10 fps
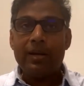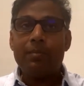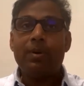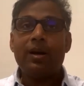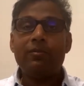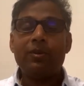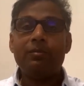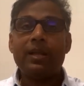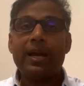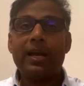apart
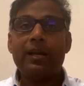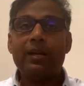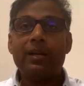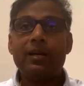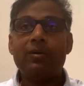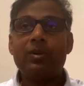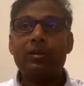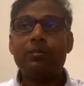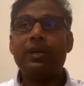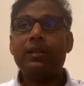from that, one
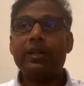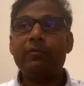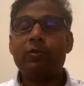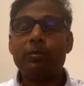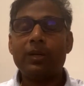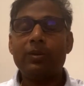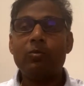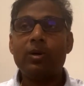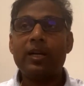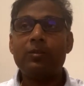of the big thing for me
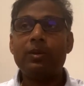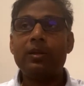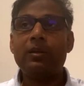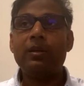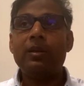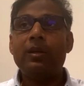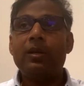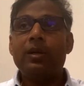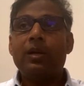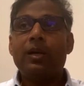has been
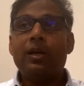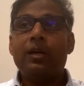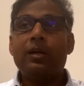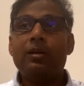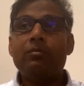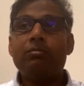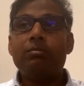uh,